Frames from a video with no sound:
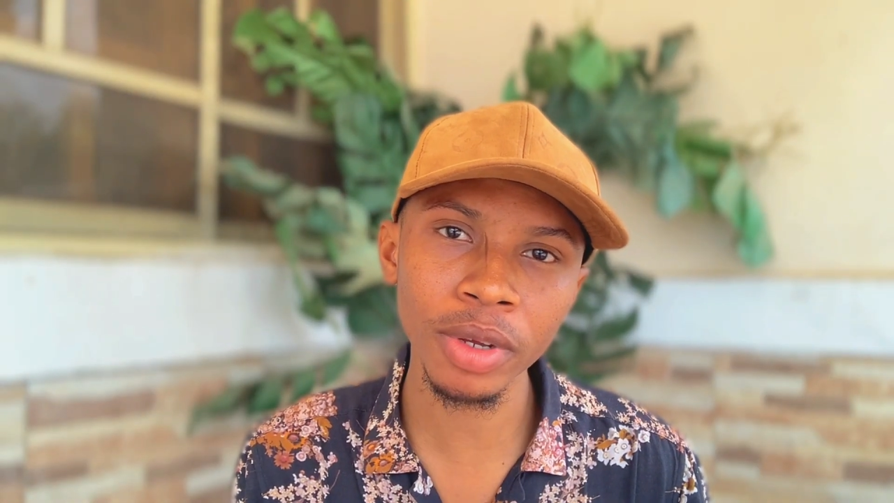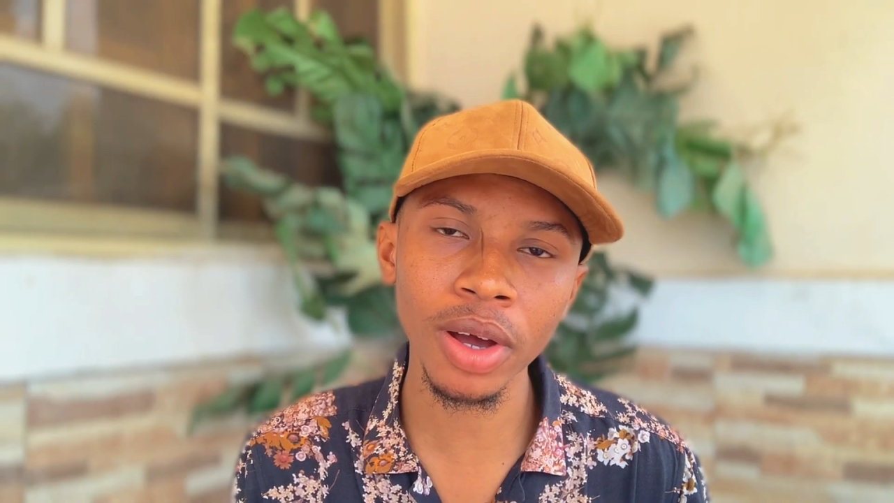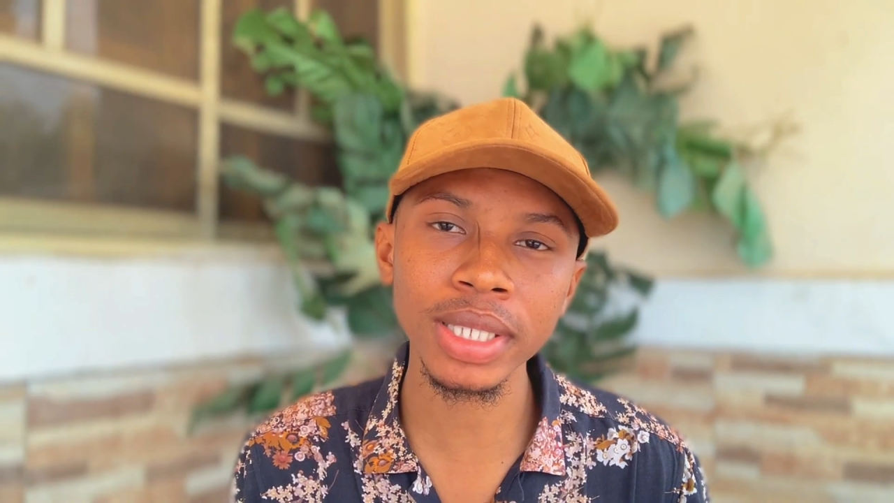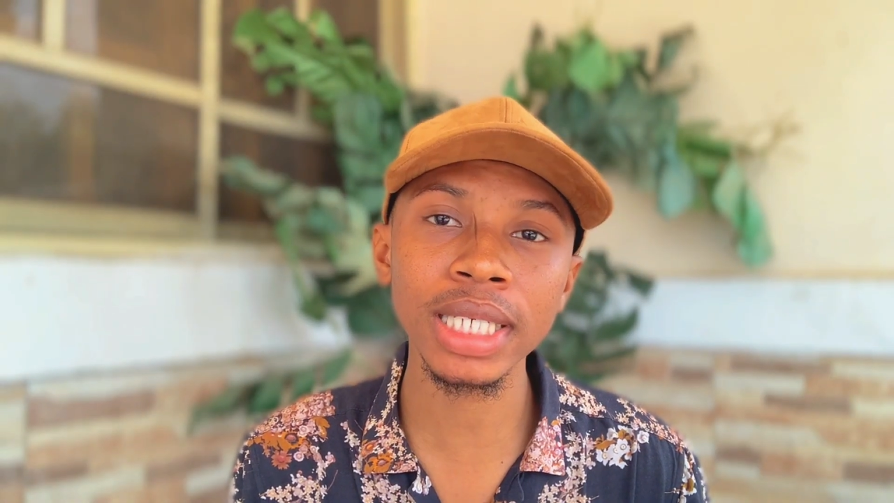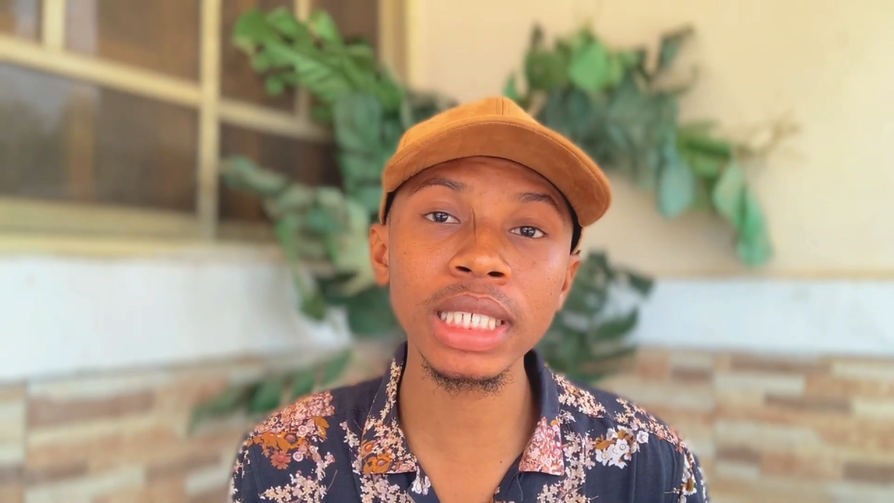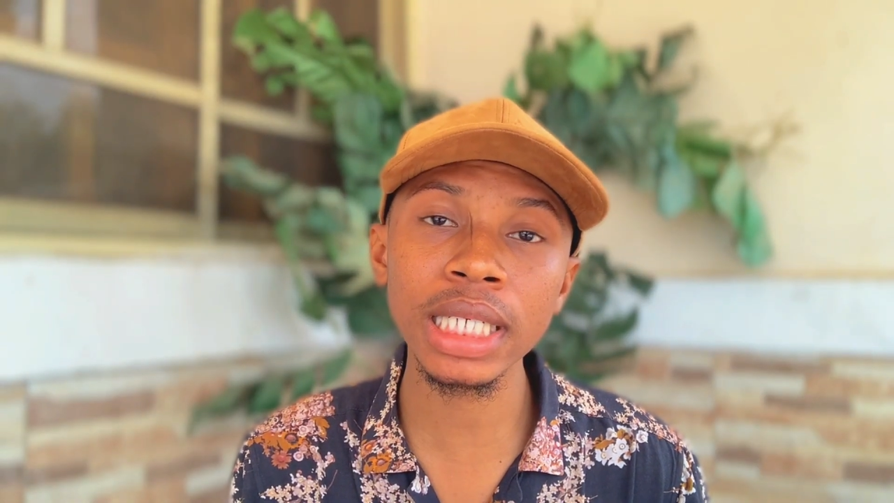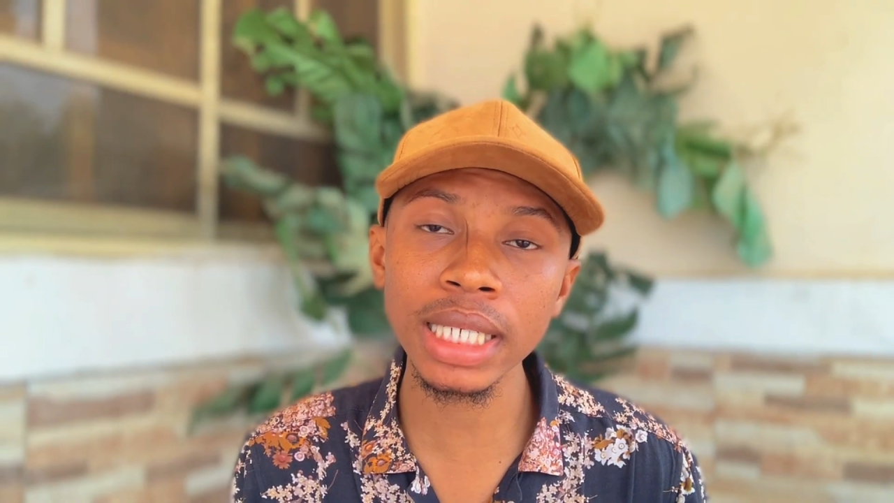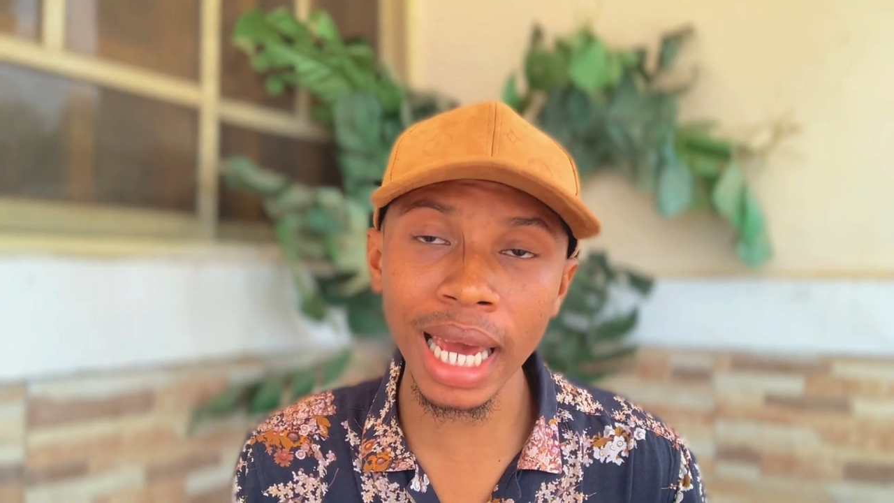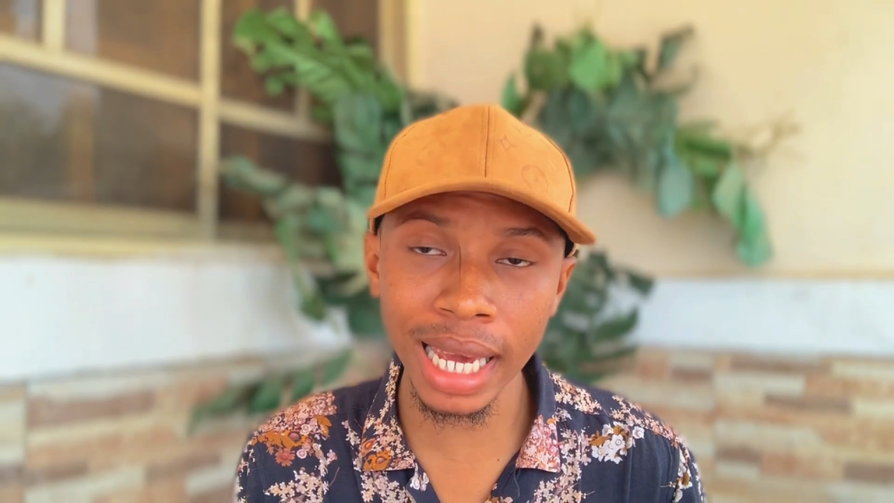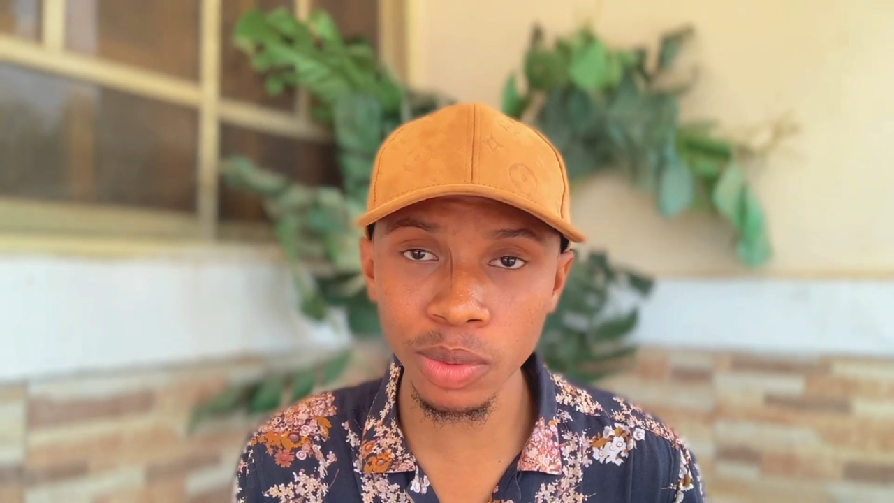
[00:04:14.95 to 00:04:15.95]
because in the
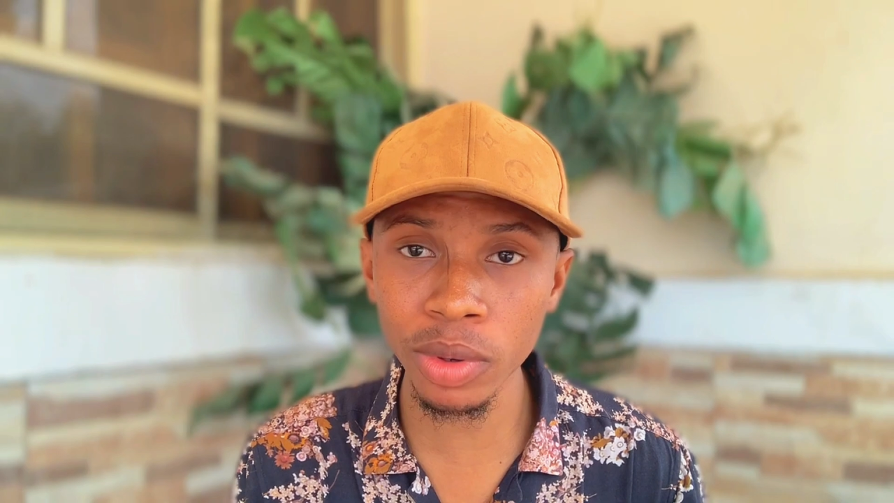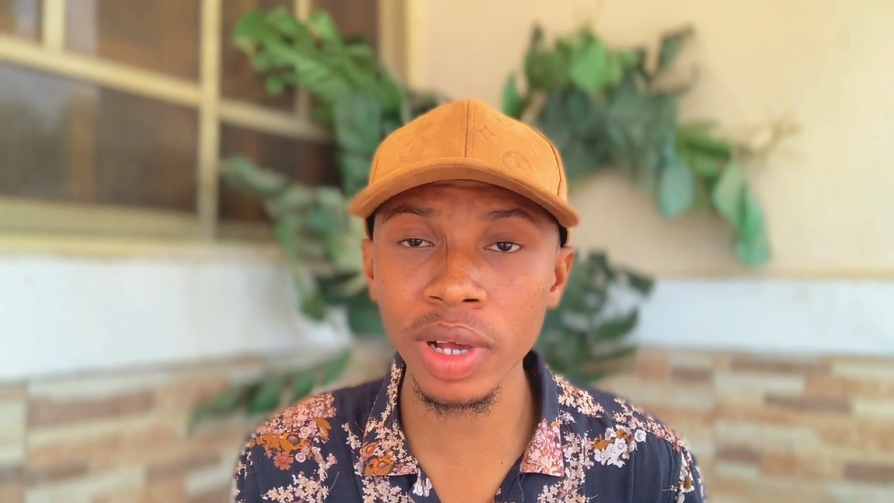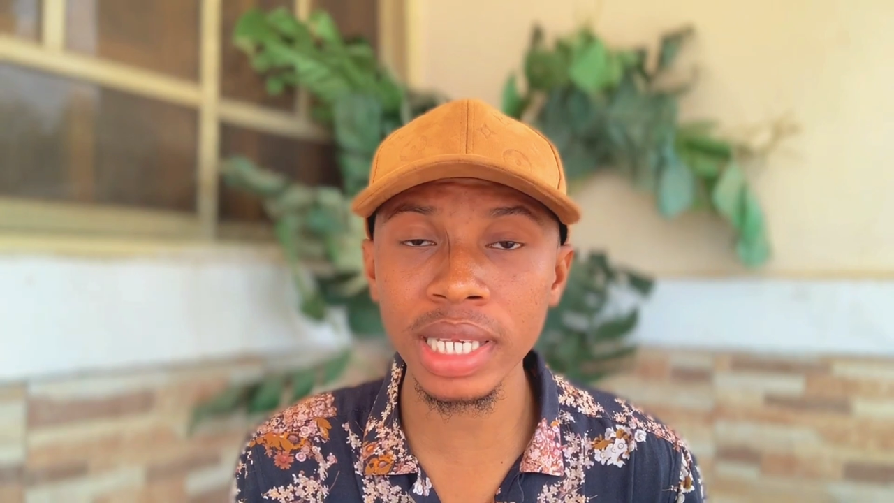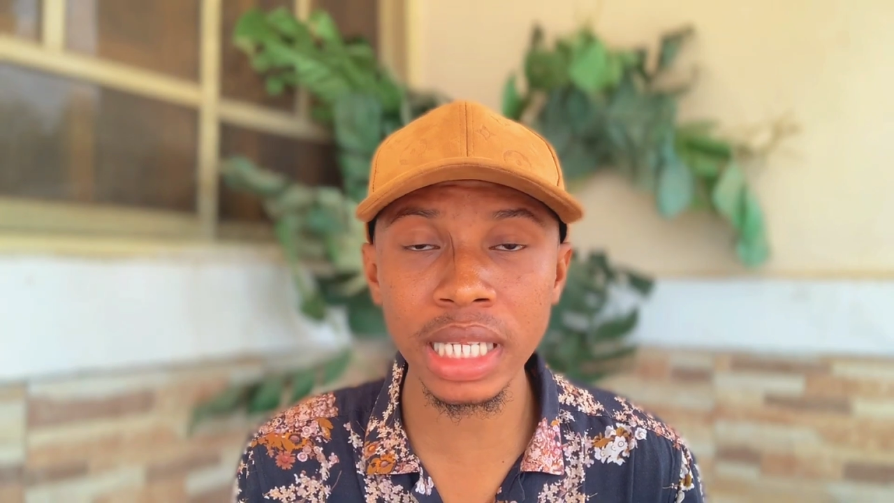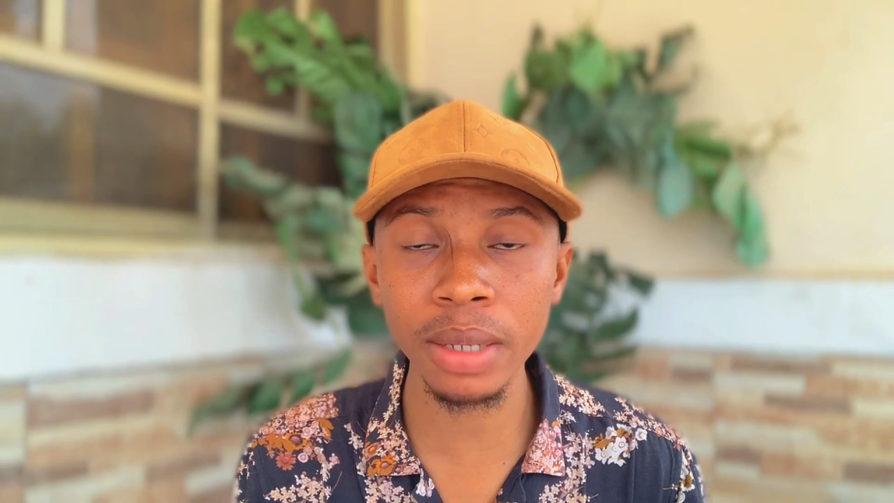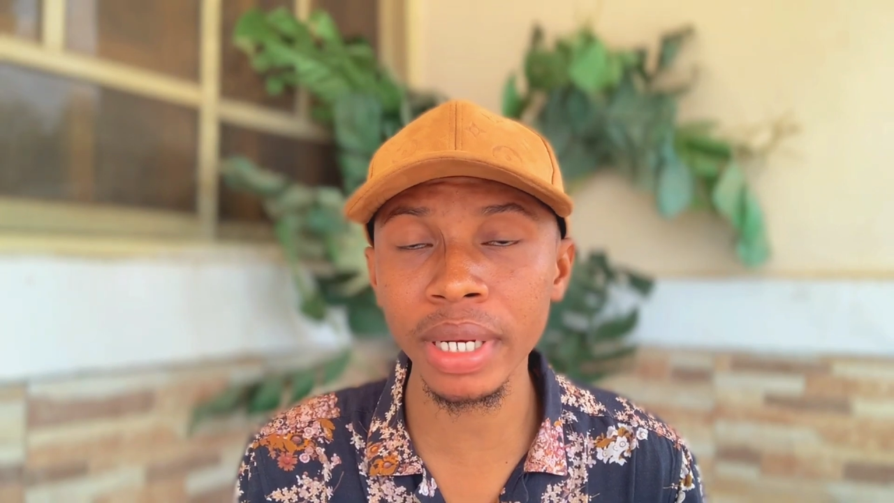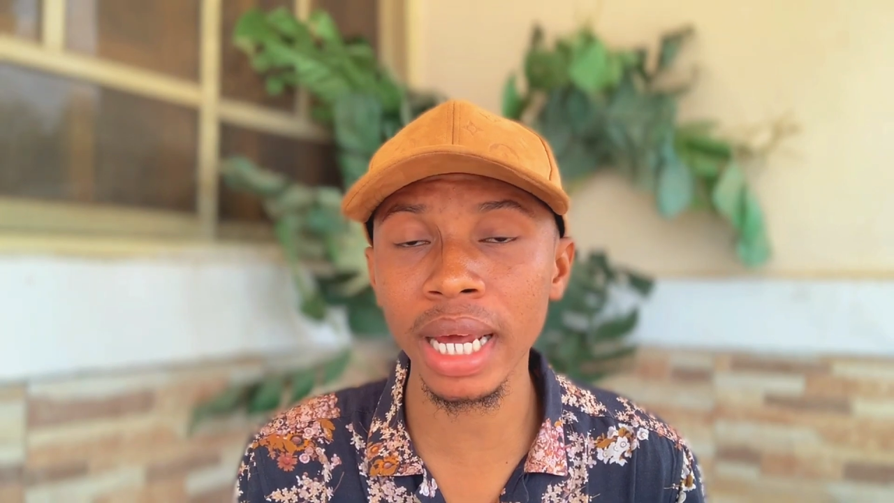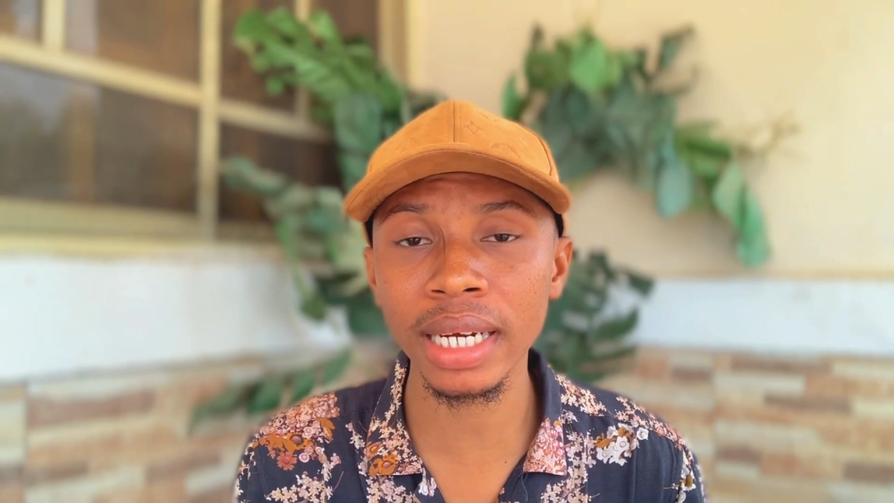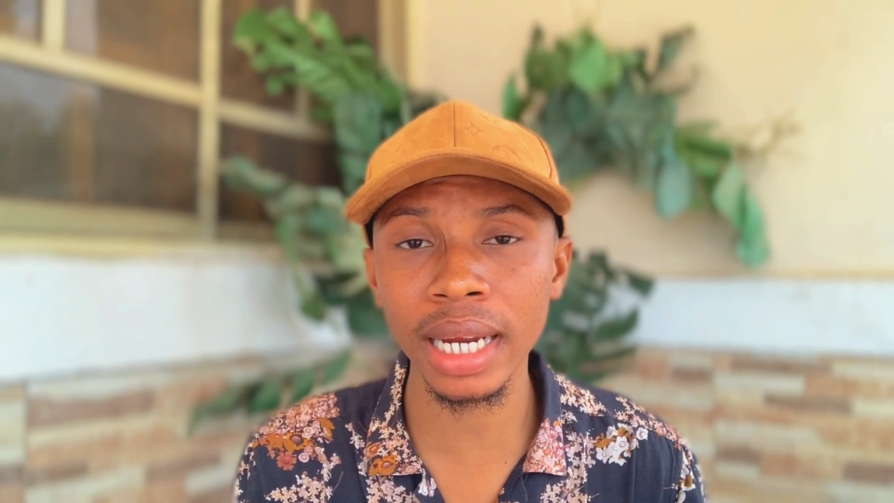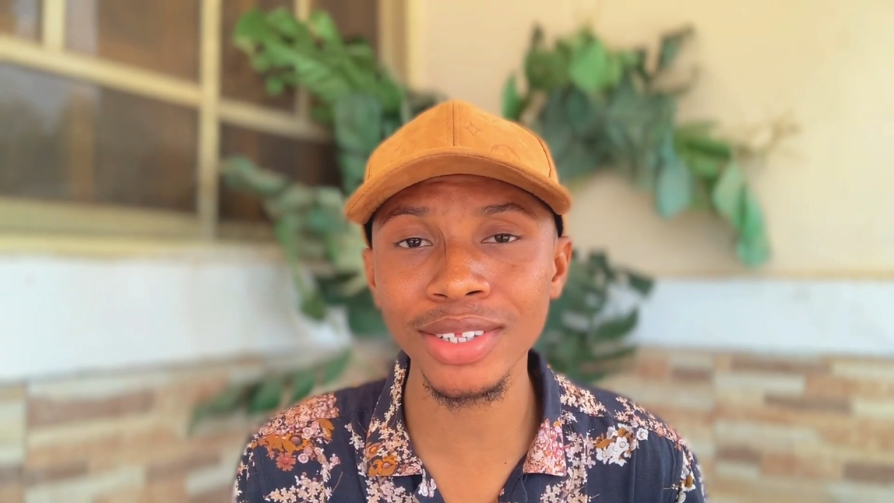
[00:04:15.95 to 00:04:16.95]
night, when you are sleeping
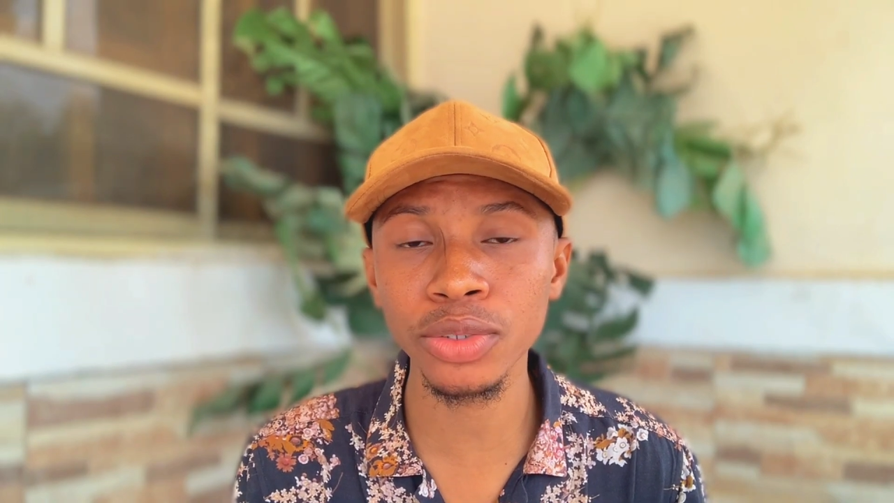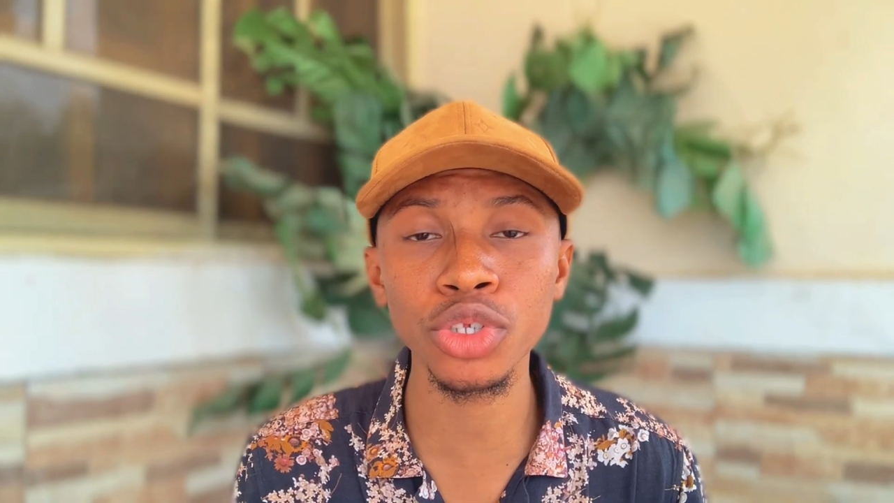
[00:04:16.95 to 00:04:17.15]
at night,